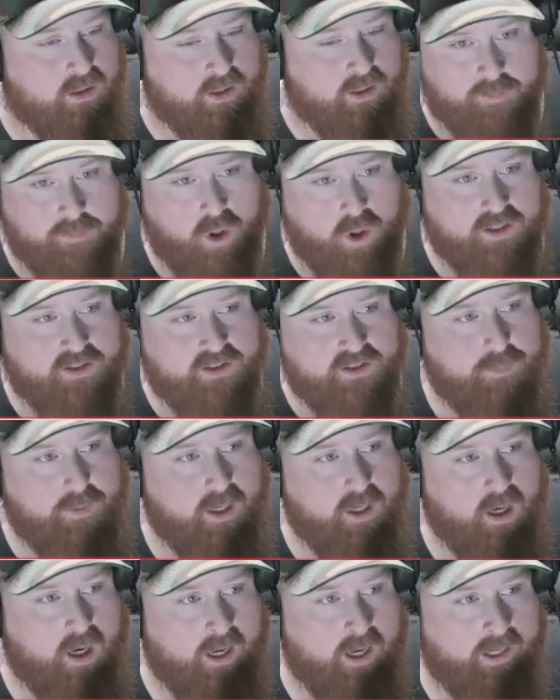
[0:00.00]
Like the process
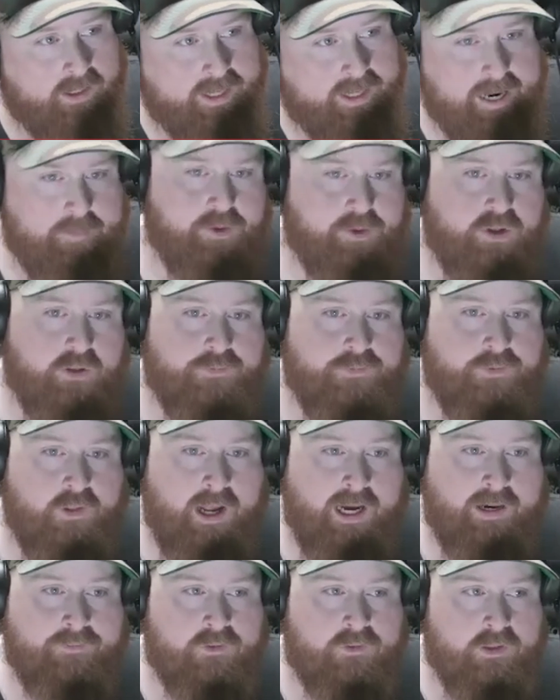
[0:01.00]
behind Capture the
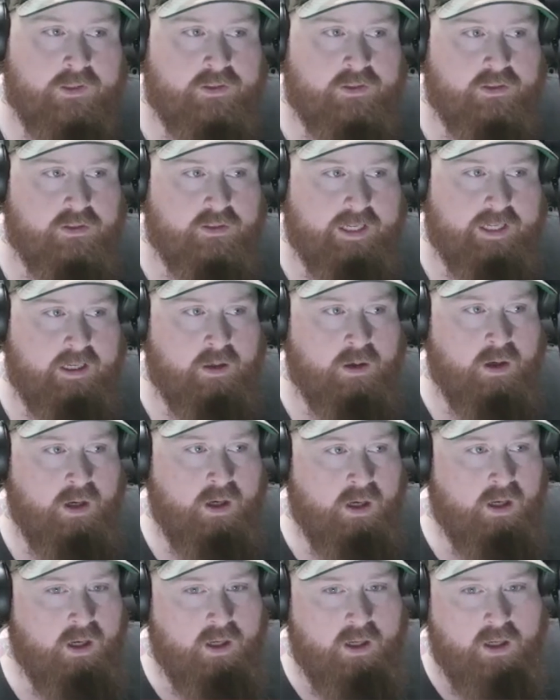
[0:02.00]
Flag, for instance. How
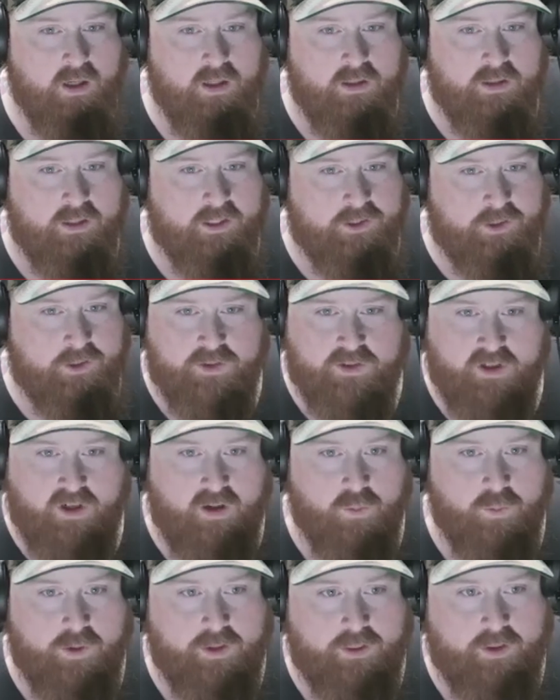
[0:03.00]
did you
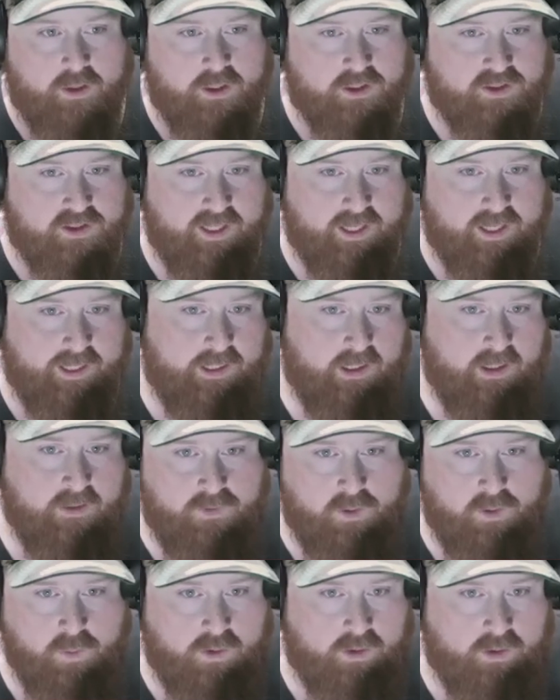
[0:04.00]
start with just the idea
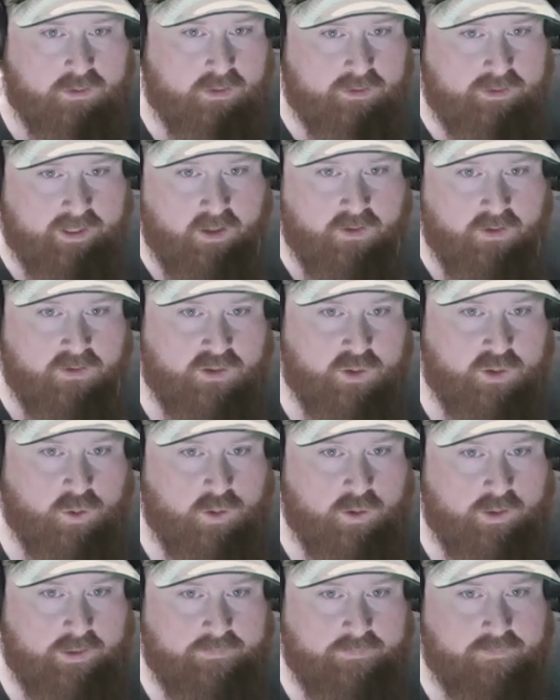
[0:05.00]
if you wanted to tell the
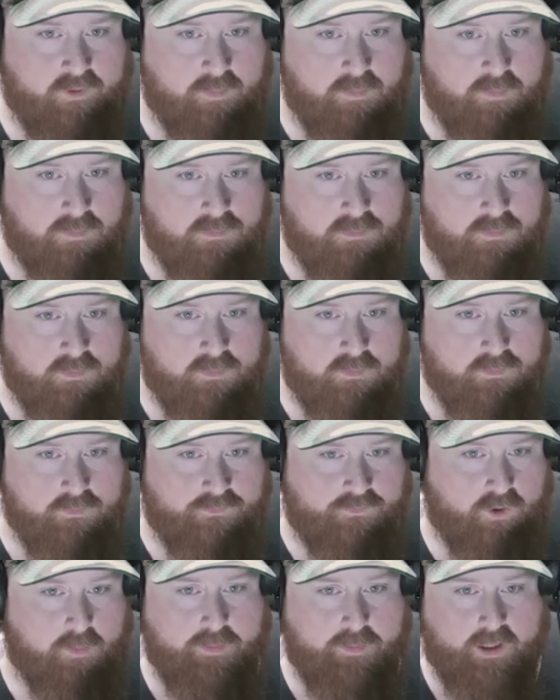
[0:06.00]
story from
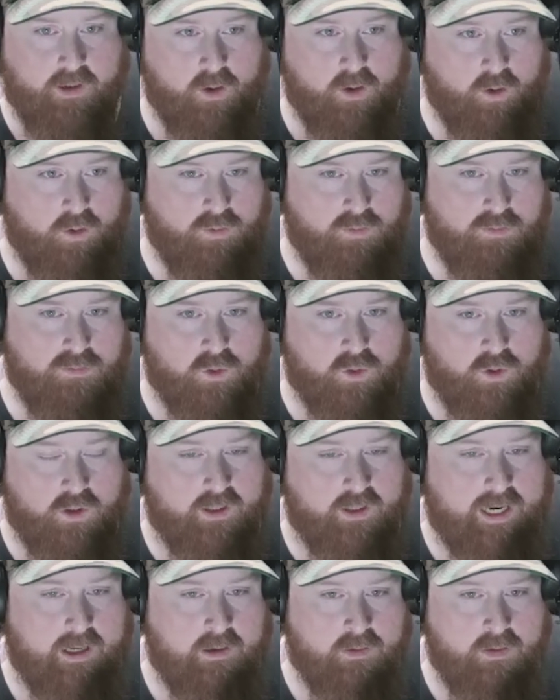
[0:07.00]
your home, or
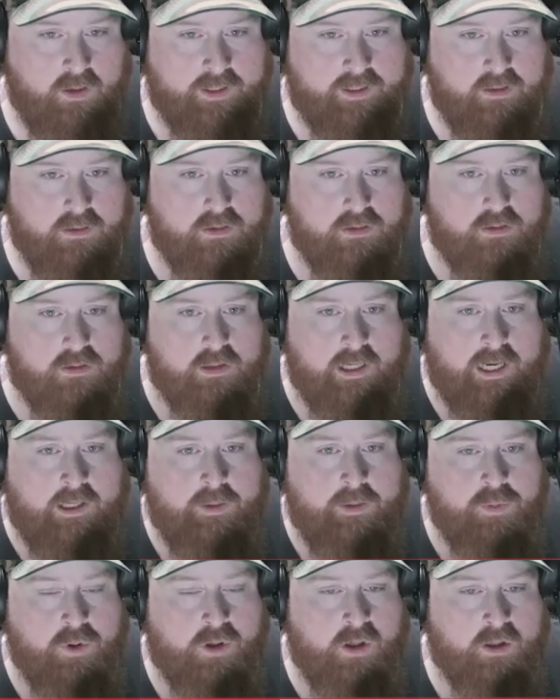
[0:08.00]
how do
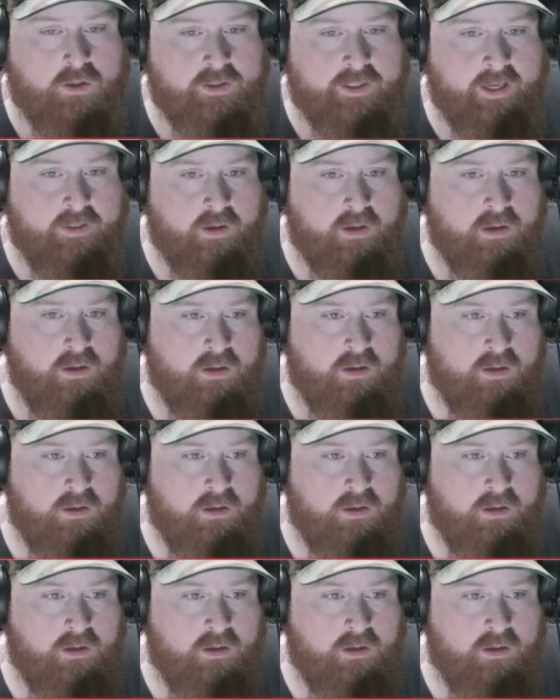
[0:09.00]
you put it all together?